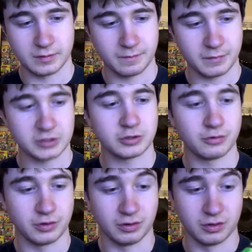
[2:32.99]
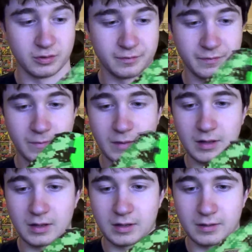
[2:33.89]
But it's cool you can do it.
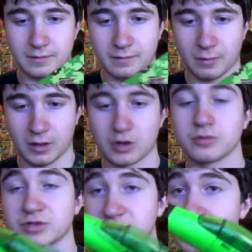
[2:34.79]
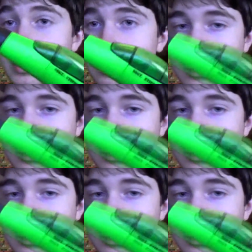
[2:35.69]
And obviously, the thing you need